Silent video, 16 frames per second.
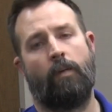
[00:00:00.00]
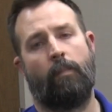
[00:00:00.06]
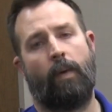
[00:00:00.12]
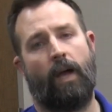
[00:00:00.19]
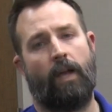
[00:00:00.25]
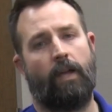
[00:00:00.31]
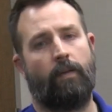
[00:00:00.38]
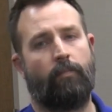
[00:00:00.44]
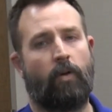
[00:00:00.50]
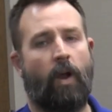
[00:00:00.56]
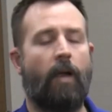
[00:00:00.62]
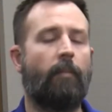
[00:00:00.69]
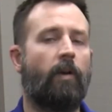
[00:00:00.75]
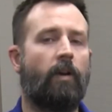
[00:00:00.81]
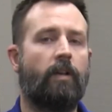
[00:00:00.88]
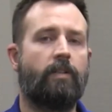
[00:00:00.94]
My
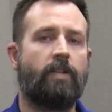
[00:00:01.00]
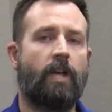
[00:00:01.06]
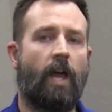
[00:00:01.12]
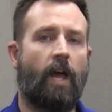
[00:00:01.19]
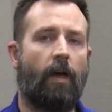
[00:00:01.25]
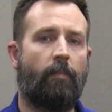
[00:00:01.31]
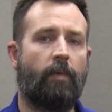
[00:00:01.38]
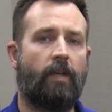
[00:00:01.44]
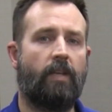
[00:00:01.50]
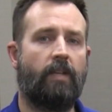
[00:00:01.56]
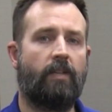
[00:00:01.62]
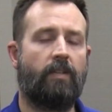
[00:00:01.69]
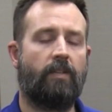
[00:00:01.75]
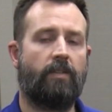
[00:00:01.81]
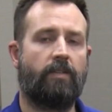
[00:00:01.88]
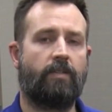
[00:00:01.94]
primary job
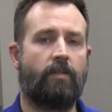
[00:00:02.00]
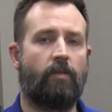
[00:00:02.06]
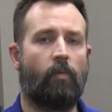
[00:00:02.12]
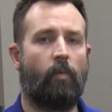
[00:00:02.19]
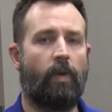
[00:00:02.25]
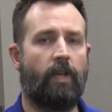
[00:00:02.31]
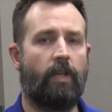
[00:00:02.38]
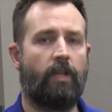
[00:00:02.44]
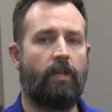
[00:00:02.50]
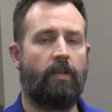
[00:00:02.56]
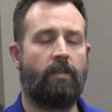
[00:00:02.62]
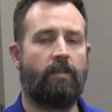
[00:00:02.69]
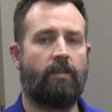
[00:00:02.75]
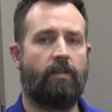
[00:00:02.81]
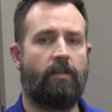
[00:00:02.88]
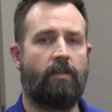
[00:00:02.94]
is
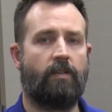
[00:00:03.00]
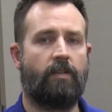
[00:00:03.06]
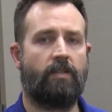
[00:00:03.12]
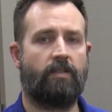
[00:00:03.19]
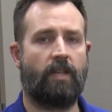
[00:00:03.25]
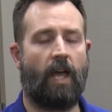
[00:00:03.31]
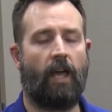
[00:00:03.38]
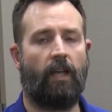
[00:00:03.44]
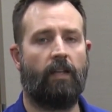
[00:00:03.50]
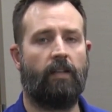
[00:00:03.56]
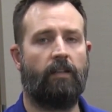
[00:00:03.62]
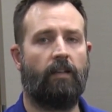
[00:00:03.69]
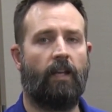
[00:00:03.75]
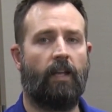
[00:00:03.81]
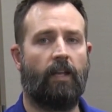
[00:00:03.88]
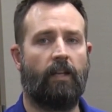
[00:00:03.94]
we design
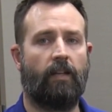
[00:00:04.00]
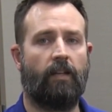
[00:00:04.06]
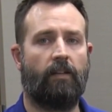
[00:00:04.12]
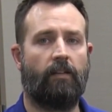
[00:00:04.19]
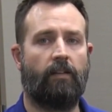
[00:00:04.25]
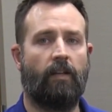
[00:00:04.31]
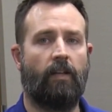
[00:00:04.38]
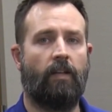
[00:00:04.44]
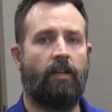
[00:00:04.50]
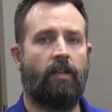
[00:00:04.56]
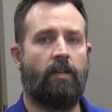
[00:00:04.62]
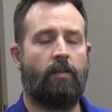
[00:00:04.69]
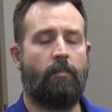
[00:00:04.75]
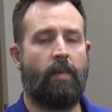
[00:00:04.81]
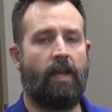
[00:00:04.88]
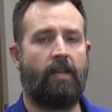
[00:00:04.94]
and
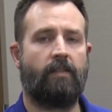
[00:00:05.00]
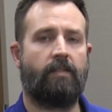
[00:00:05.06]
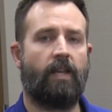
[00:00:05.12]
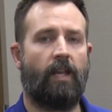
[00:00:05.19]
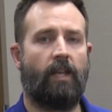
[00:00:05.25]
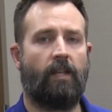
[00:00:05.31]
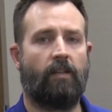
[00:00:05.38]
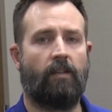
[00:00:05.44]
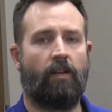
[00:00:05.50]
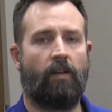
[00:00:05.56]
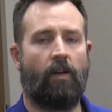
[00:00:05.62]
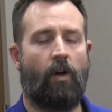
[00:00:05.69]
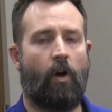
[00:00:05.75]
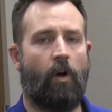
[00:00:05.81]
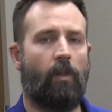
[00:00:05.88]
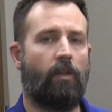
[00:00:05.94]
maintain
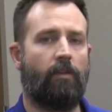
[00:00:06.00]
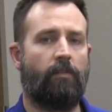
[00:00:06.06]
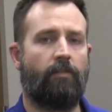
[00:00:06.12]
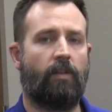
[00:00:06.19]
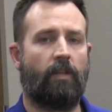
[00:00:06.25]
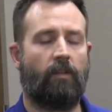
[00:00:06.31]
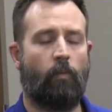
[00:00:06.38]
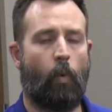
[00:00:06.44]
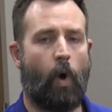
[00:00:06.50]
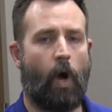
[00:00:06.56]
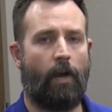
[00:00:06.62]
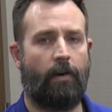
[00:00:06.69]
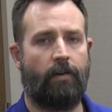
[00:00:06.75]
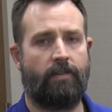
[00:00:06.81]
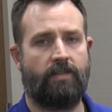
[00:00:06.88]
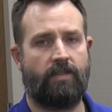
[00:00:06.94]
all of the
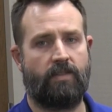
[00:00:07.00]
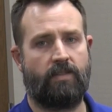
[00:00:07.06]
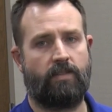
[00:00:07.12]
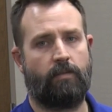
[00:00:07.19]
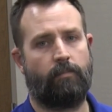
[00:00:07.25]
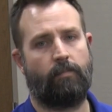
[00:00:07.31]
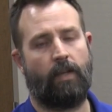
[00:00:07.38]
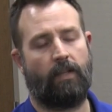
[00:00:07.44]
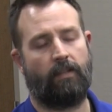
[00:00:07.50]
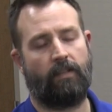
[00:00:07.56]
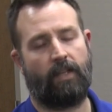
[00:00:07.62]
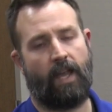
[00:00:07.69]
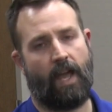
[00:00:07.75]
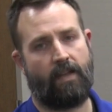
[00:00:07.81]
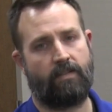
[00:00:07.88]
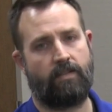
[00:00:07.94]
water system and the
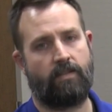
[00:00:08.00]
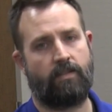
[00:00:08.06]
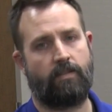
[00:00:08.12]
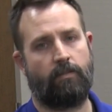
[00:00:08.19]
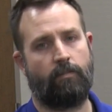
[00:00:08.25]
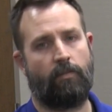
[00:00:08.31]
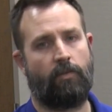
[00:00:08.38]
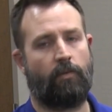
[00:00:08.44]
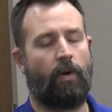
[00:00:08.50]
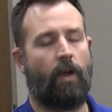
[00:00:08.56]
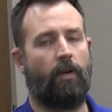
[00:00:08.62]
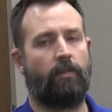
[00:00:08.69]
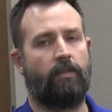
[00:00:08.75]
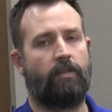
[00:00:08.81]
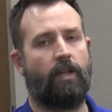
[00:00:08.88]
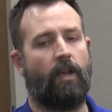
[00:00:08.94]
gas system
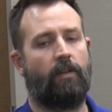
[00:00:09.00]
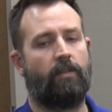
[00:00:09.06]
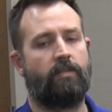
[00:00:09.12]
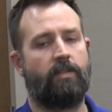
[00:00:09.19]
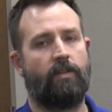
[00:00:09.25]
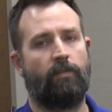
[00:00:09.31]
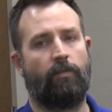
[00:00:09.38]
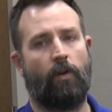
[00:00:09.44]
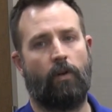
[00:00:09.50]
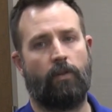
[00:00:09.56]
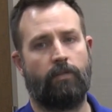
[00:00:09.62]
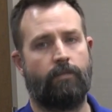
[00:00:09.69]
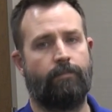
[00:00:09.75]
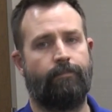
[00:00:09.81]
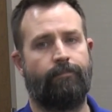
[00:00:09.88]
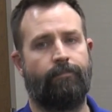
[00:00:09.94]
throughout the town of Cedar Falls.